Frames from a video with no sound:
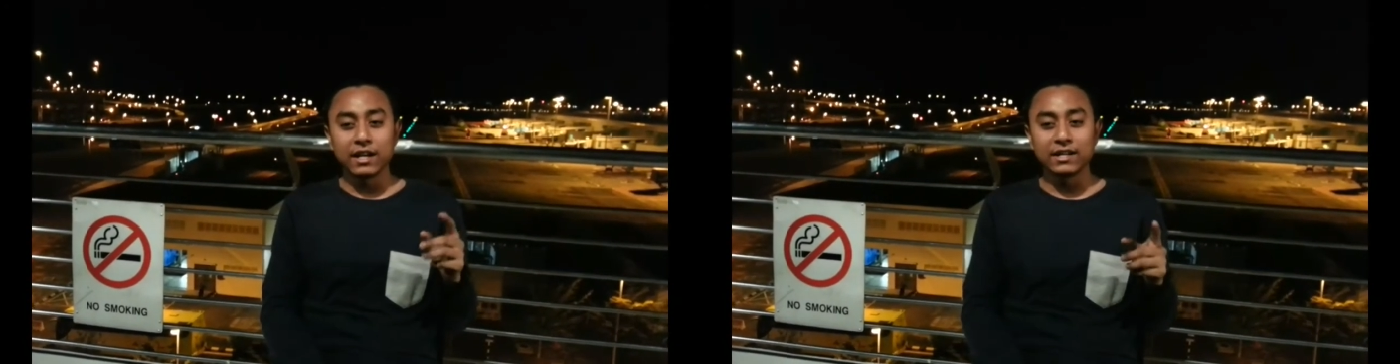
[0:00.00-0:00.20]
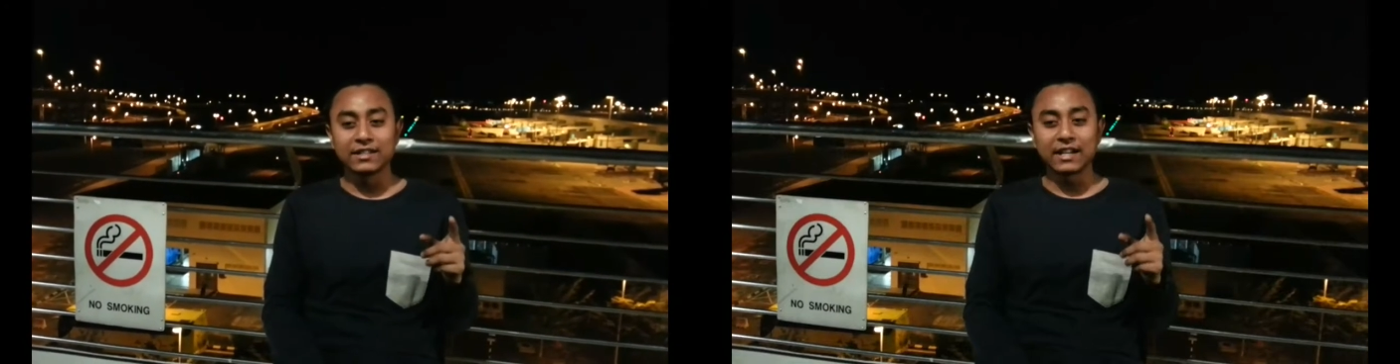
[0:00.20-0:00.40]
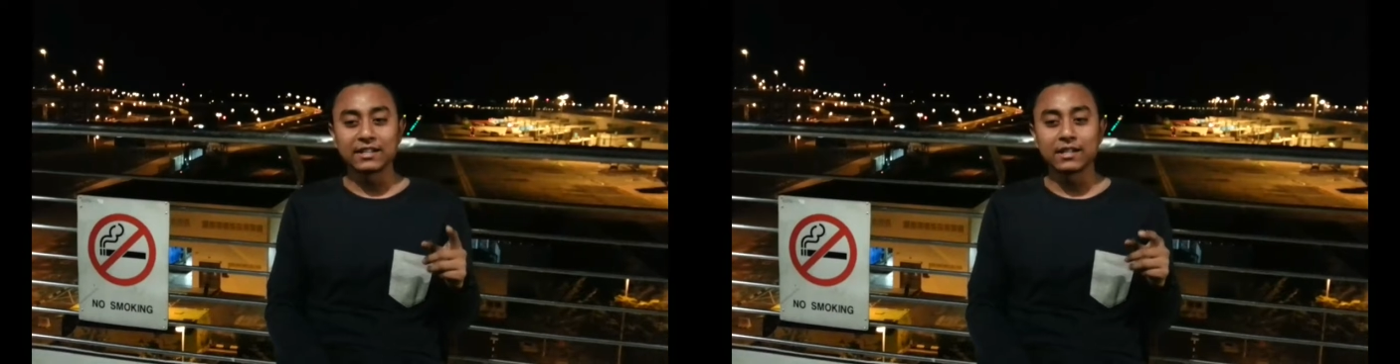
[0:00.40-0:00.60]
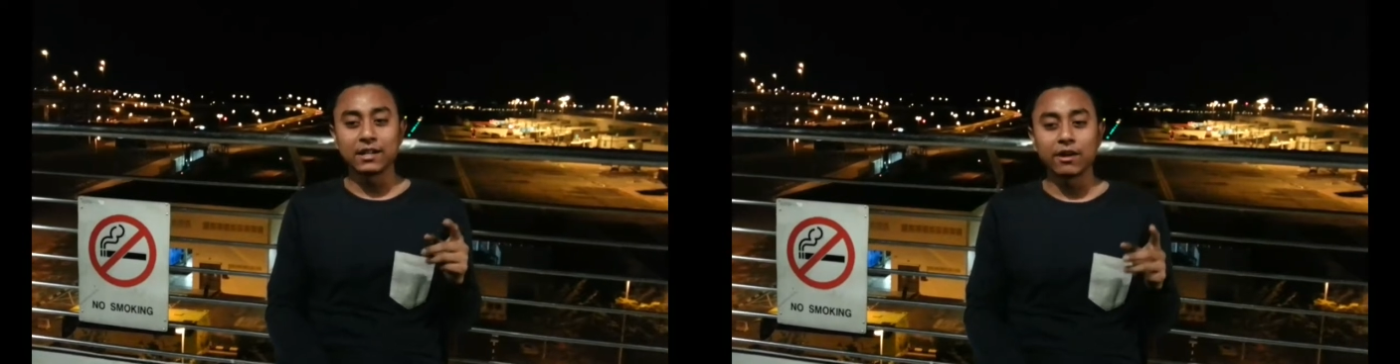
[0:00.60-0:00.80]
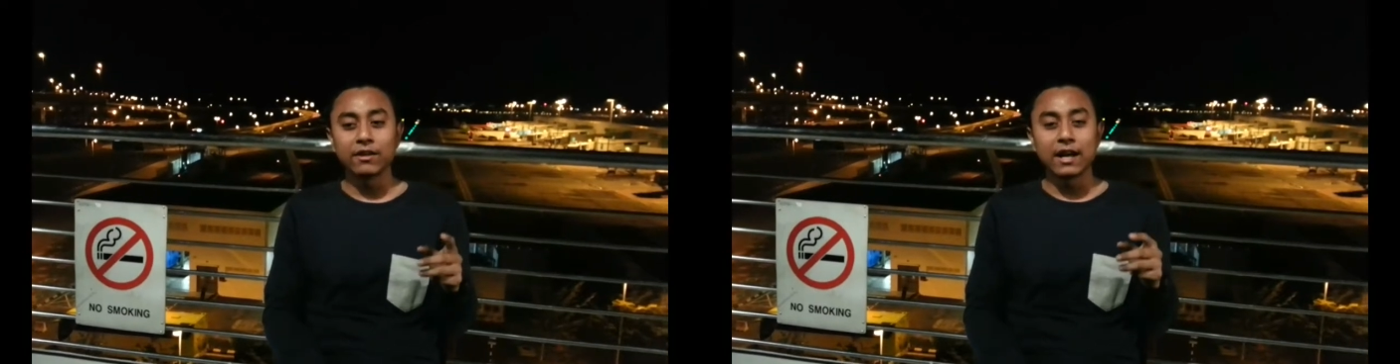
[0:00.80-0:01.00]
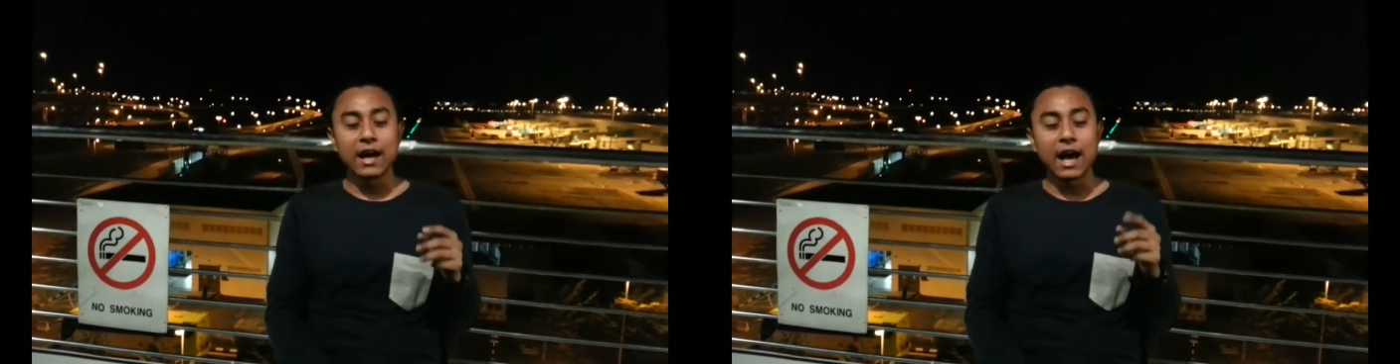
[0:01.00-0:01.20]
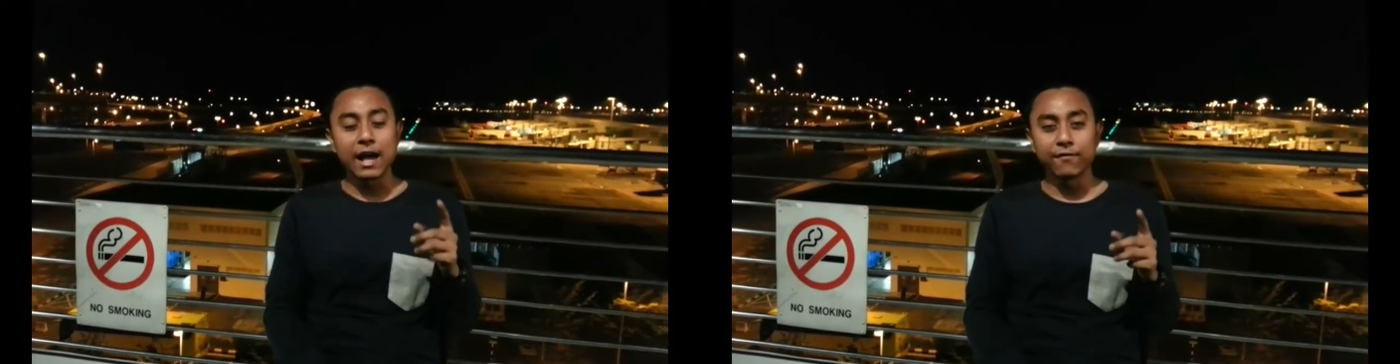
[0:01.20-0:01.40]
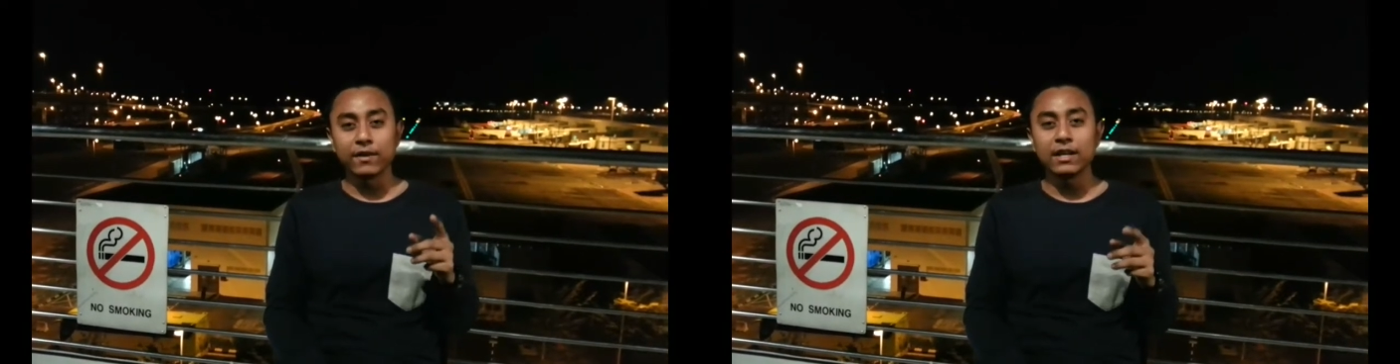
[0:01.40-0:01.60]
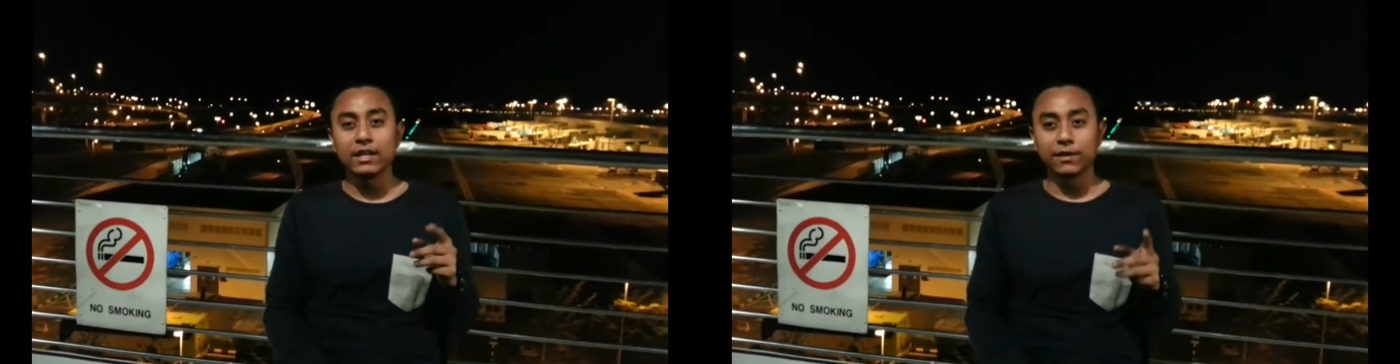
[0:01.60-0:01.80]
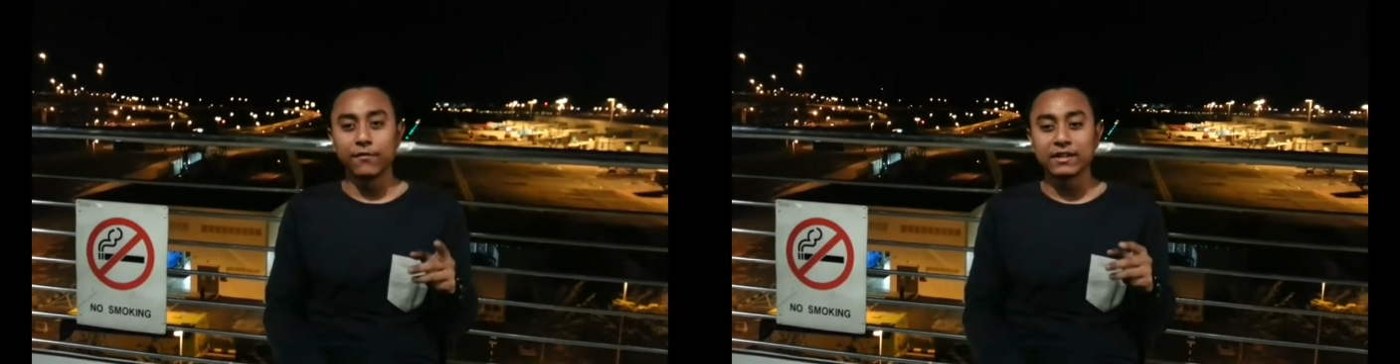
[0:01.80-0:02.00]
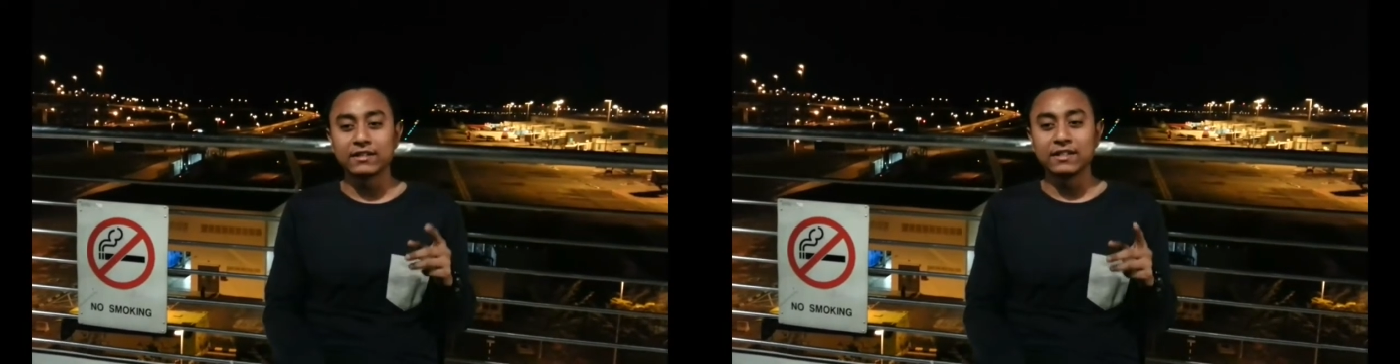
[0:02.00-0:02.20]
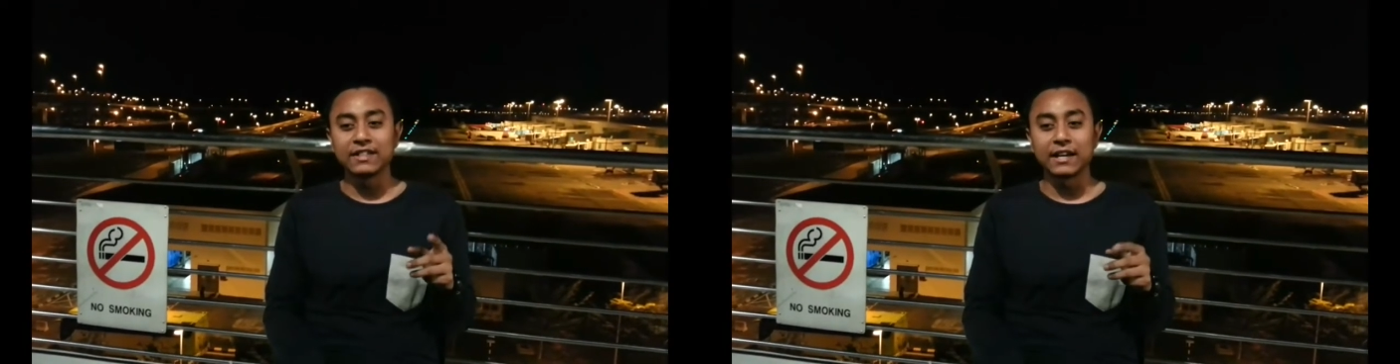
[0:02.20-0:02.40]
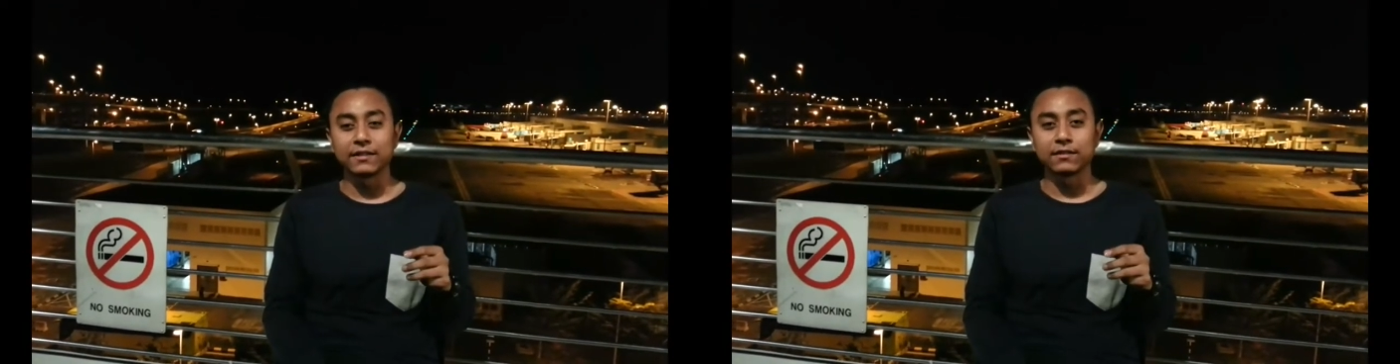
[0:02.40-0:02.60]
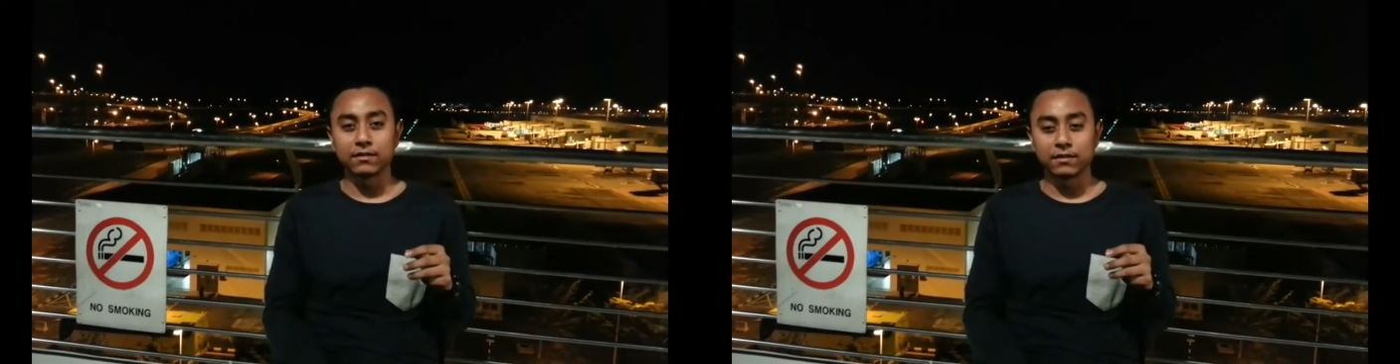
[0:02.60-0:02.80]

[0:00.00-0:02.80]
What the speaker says: in discussion around IFE interface design.